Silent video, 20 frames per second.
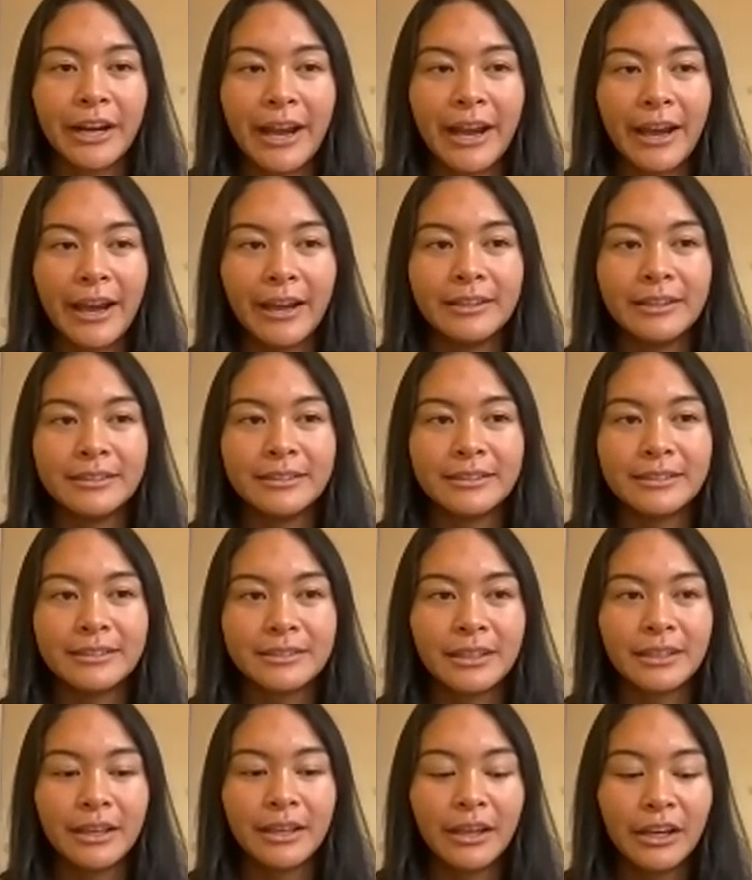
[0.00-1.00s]
And
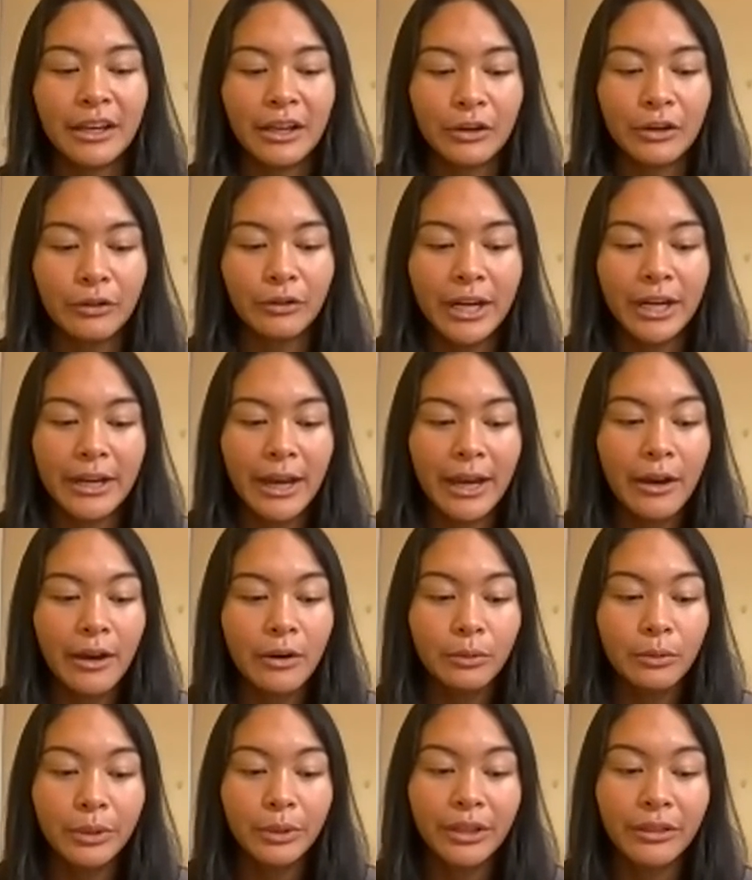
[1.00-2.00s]
right
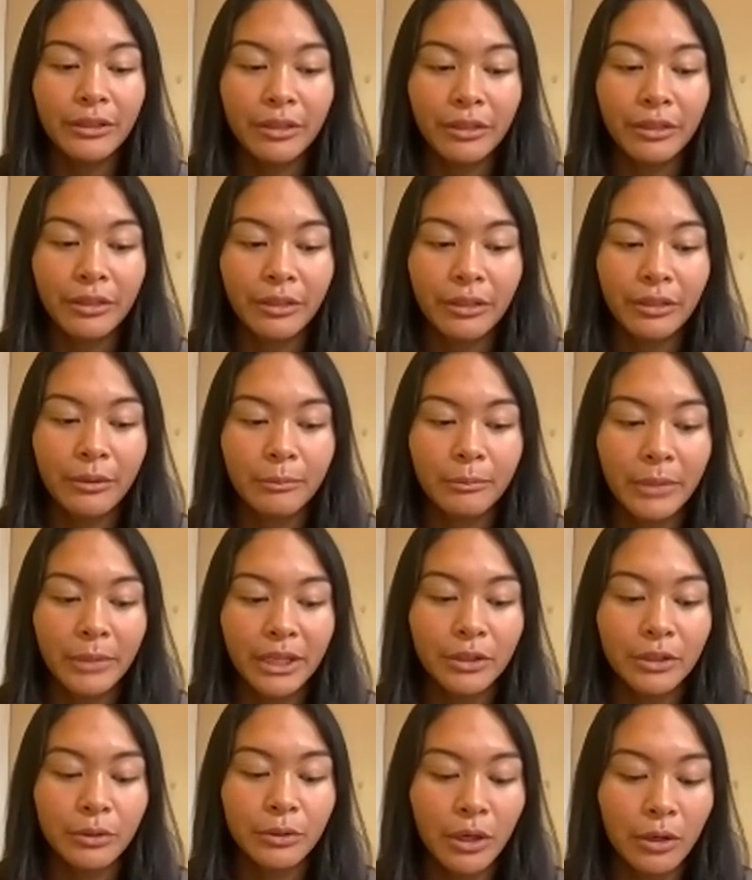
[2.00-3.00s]
now, with my
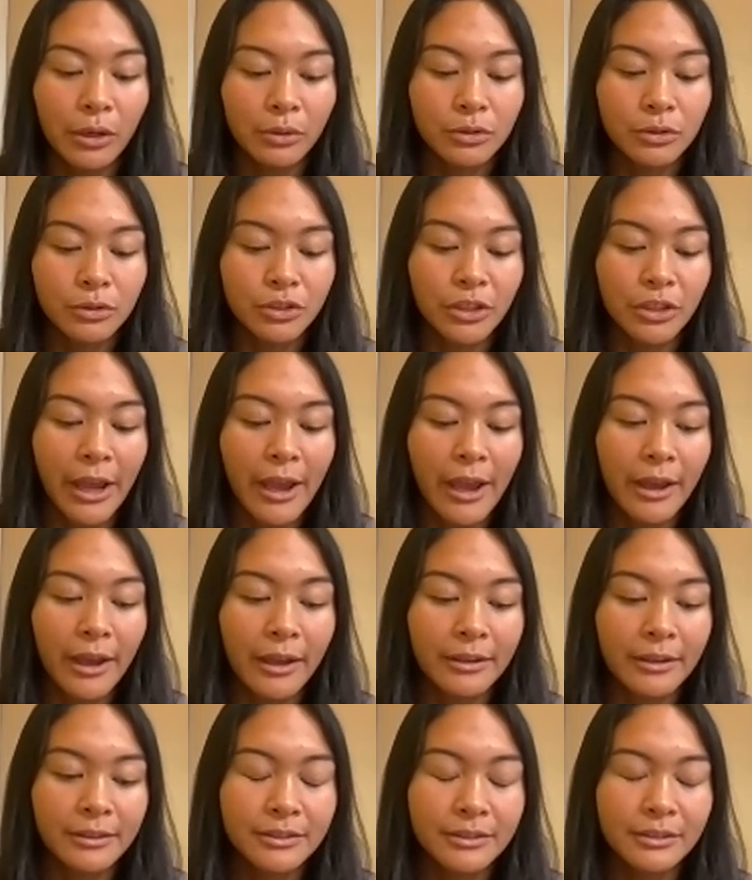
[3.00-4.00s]
new coach
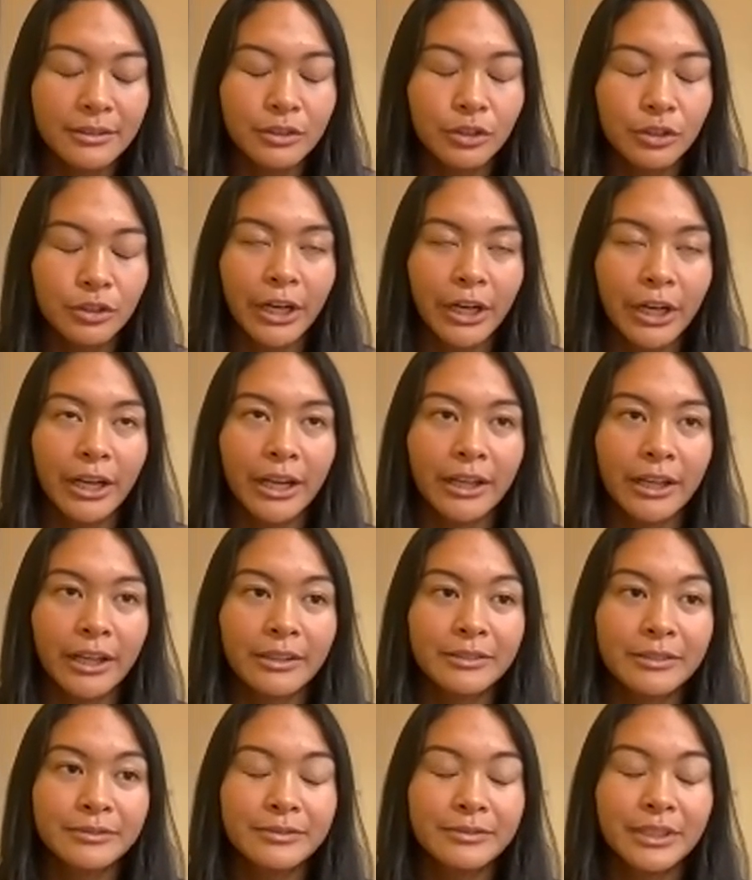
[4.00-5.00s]
and
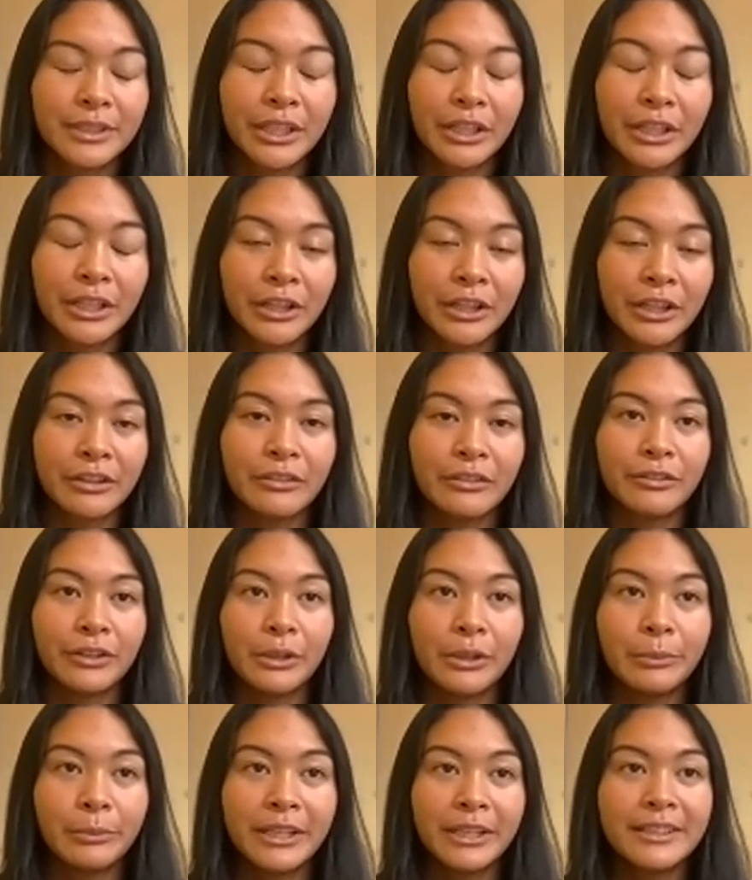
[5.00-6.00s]
training here in the
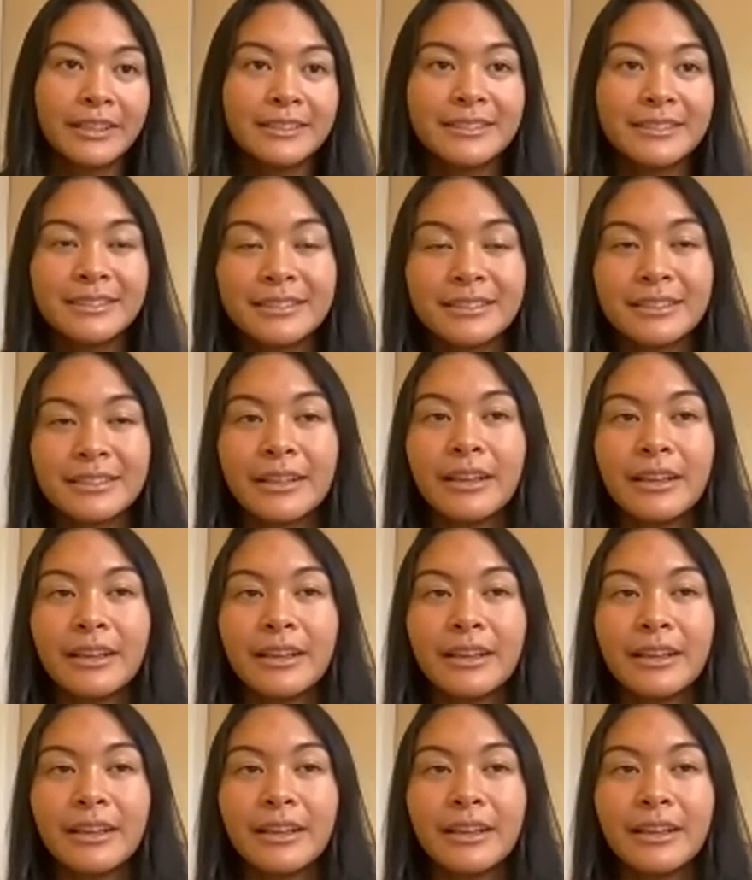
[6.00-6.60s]
Philippines,